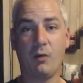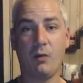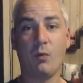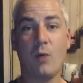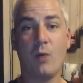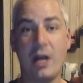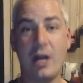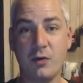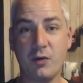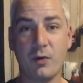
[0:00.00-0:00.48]

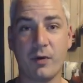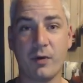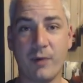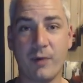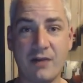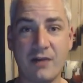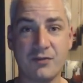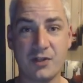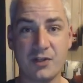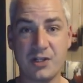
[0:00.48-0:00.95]
where you
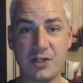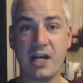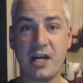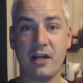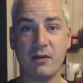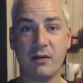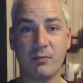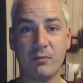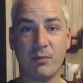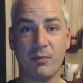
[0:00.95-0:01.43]
arrive
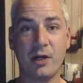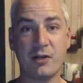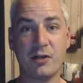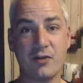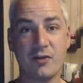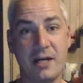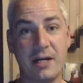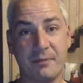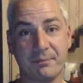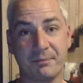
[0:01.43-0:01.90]
today by
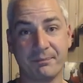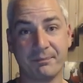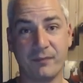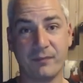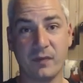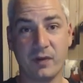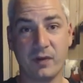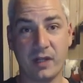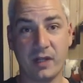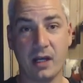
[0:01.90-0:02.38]
train,
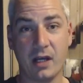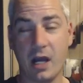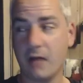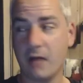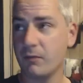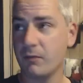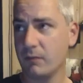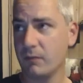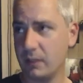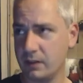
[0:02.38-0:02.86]
I think.
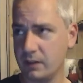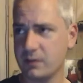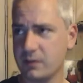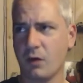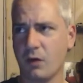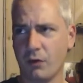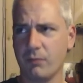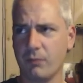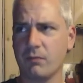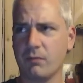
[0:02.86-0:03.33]
And it's
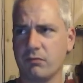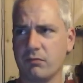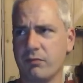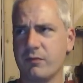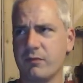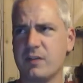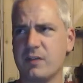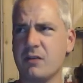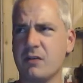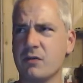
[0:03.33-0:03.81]
not
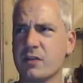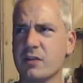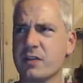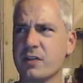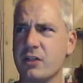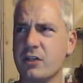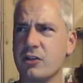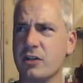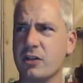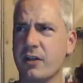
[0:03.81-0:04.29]
Central
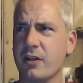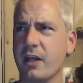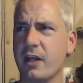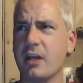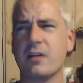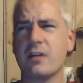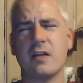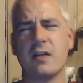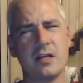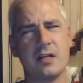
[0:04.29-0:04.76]
Station, I
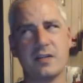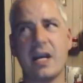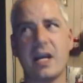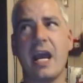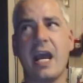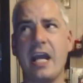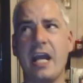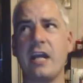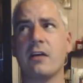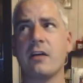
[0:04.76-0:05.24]
think. It is
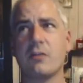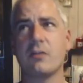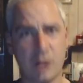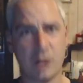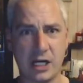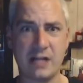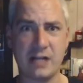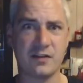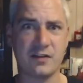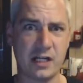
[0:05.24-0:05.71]
a
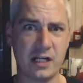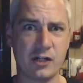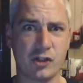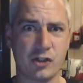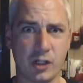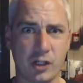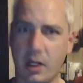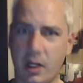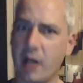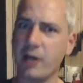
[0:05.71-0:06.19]
train
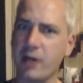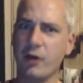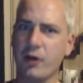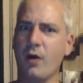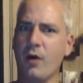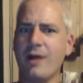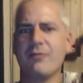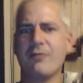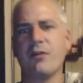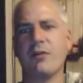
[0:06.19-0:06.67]
station. I don't
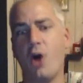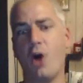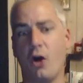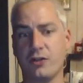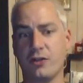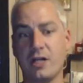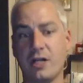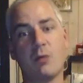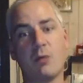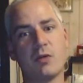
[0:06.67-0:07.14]
know. I
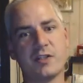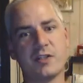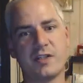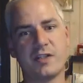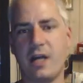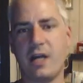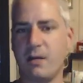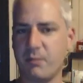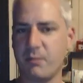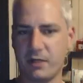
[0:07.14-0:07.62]
forgot. I was
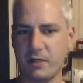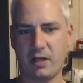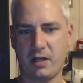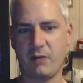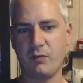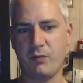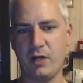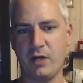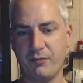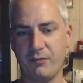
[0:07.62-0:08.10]
there, but
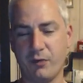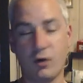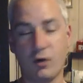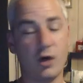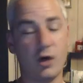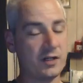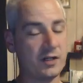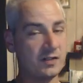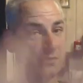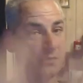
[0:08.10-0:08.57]
I really
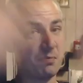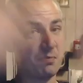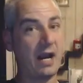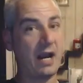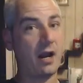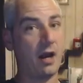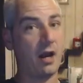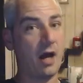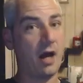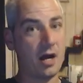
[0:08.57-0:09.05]
forgot. It's a
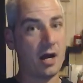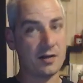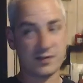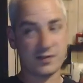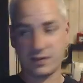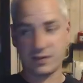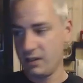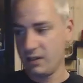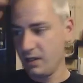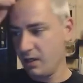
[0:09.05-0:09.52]
big
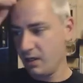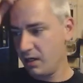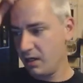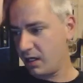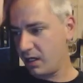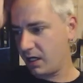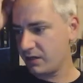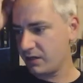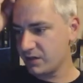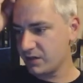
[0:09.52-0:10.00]
glass
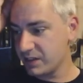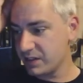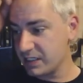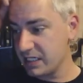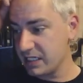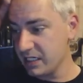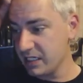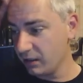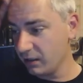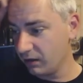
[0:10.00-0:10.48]
and
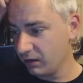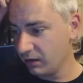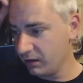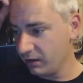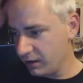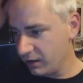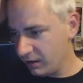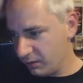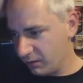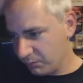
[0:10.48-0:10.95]
steel
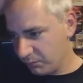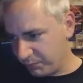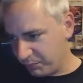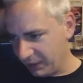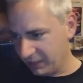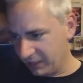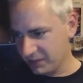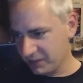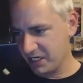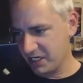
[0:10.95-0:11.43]

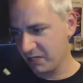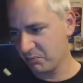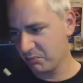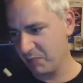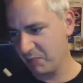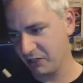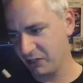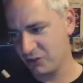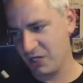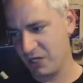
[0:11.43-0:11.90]
building.
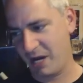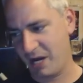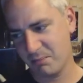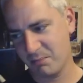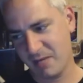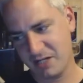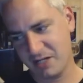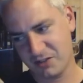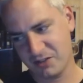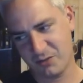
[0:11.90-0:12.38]
Big chap,
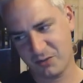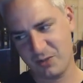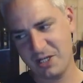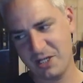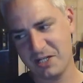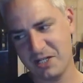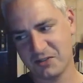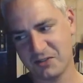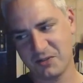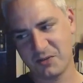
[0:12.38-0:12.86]
my
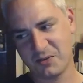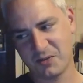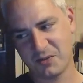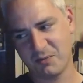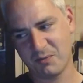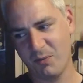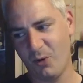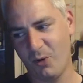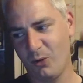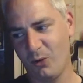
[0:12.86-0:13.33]
screen is too
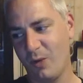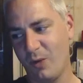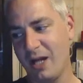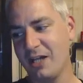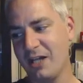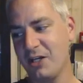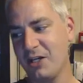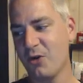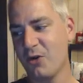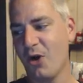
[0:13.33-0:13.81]
small.
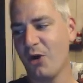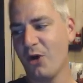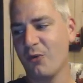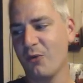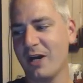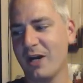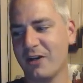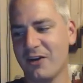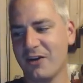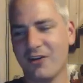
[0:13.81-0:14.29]
Well, you got
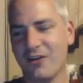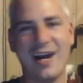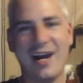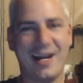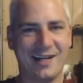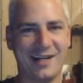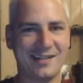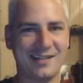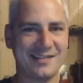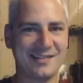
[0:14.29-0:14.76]
one
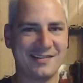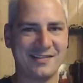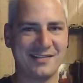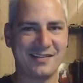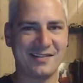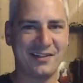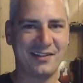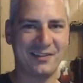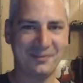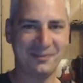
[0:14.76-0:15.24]
correct.
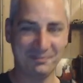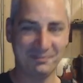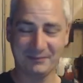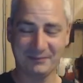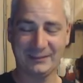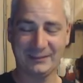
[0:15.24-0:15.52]
So